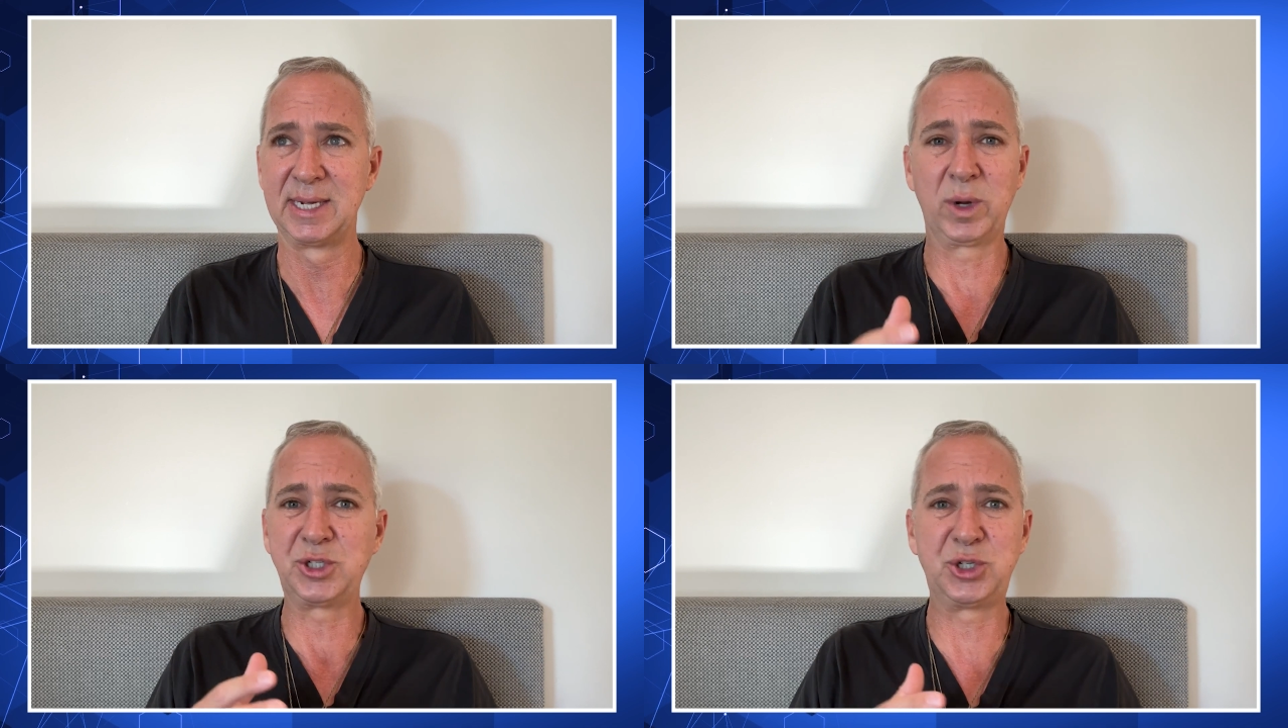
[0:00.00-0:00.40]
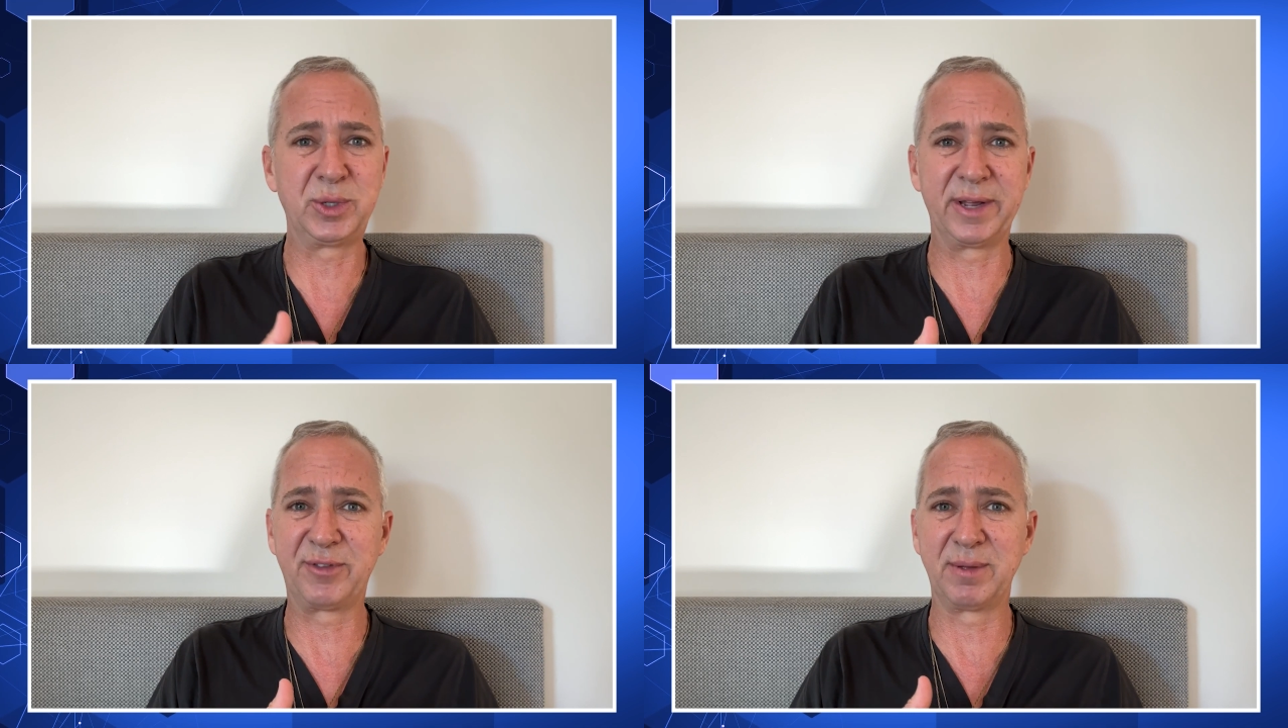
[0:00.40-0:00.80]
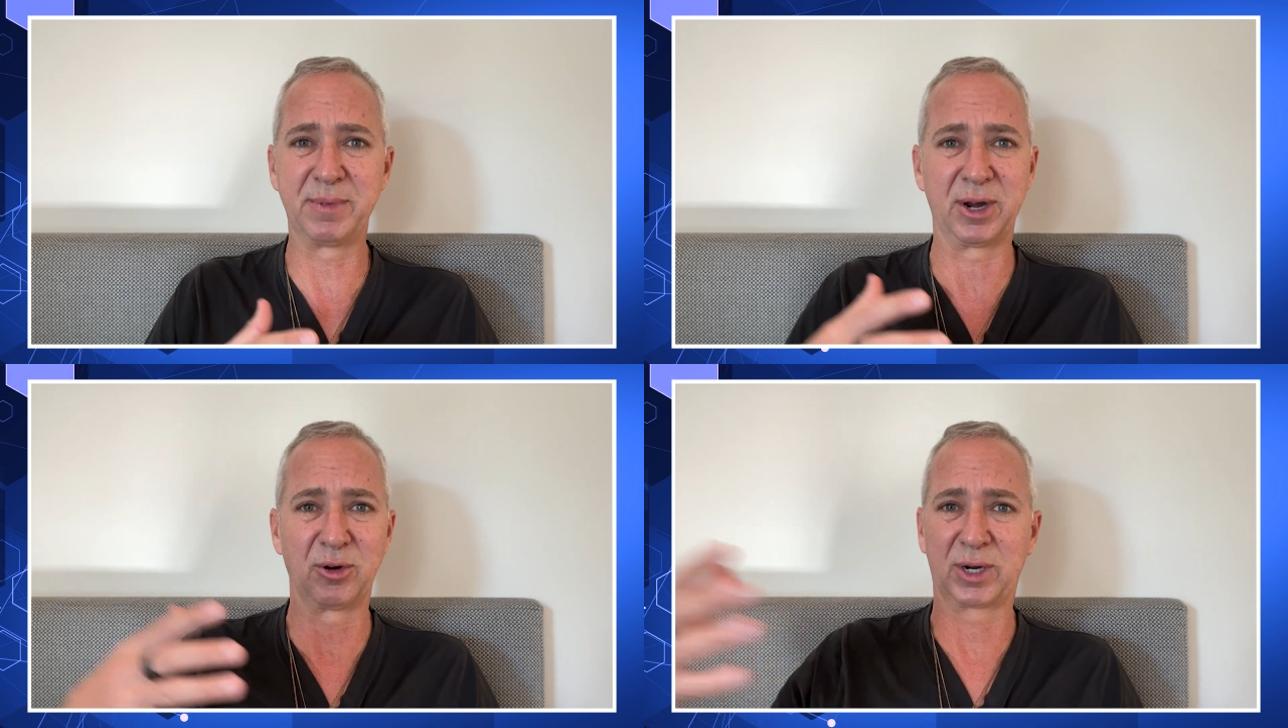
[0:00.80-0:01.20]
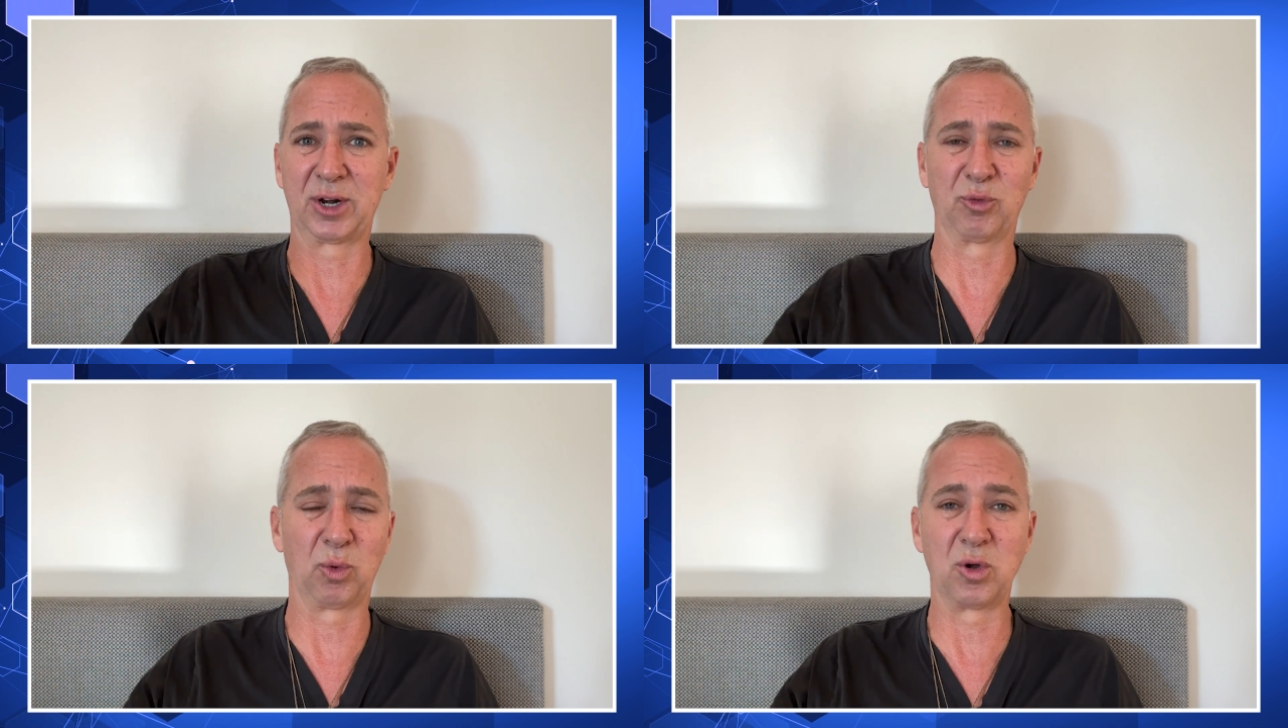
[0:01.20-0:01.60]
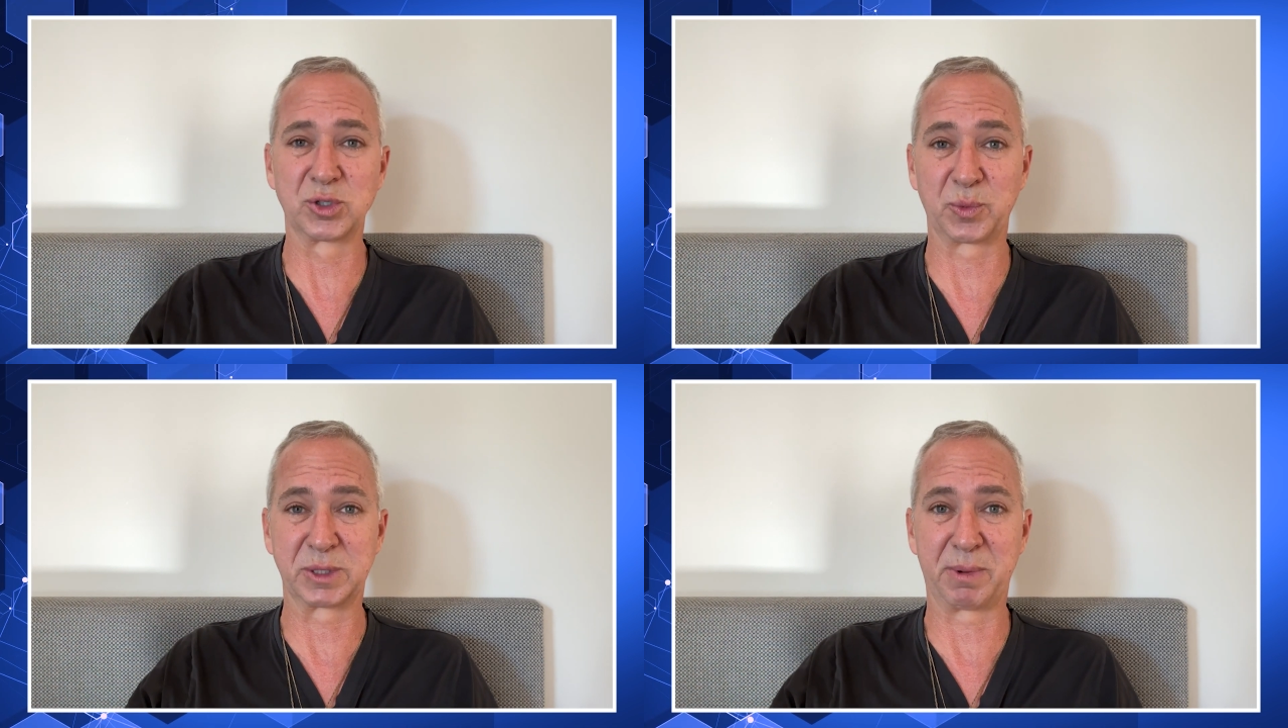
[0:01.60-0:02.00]
Once you give them their kind of
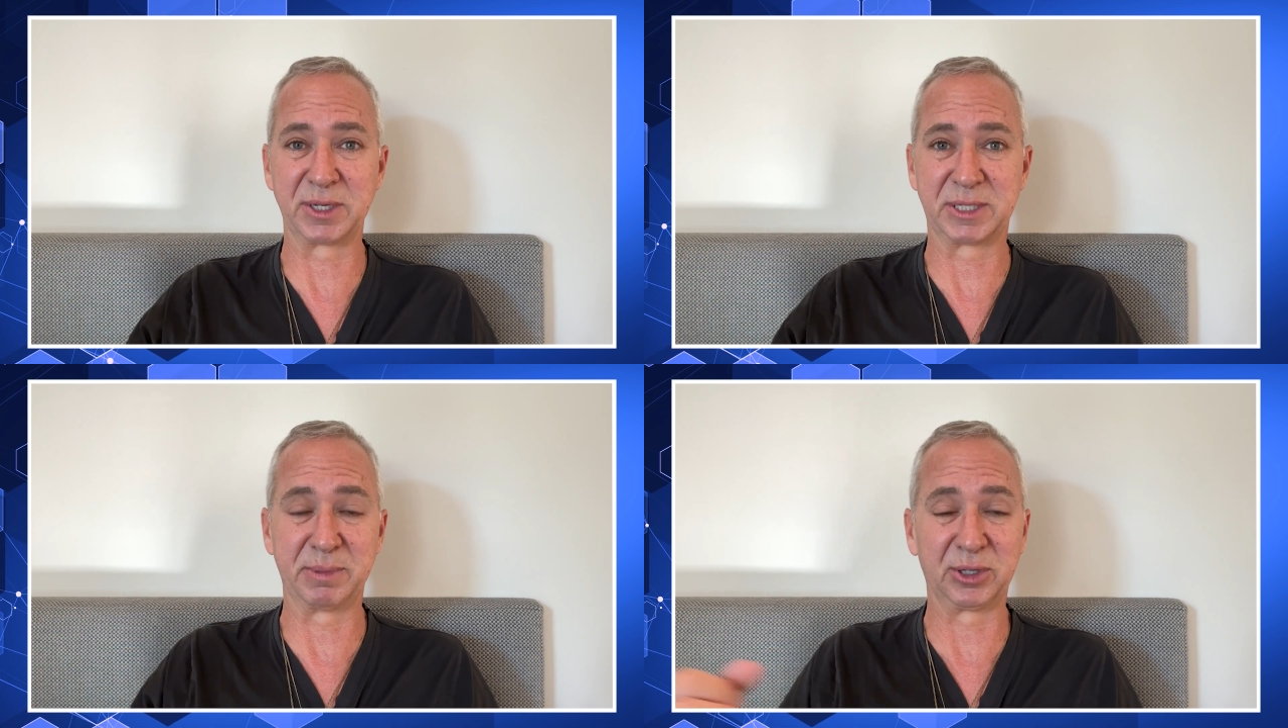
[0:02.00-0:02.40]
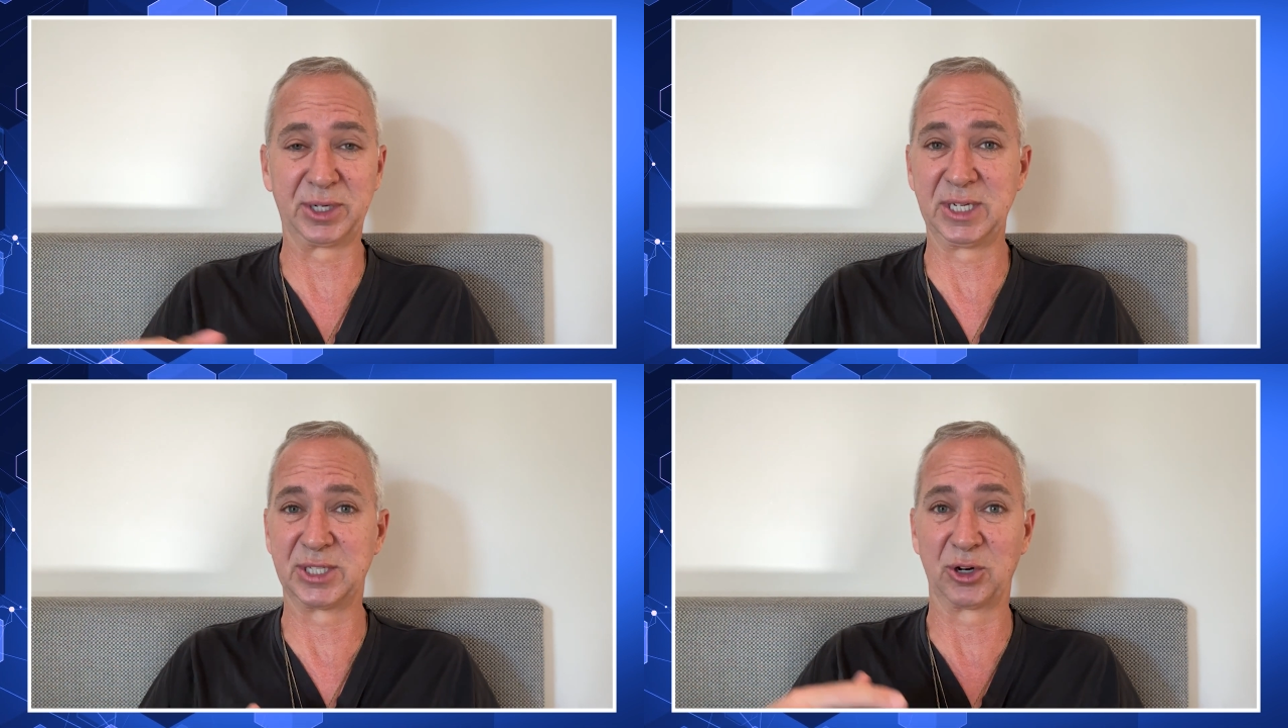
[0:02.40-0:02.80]
roles and responsibilities,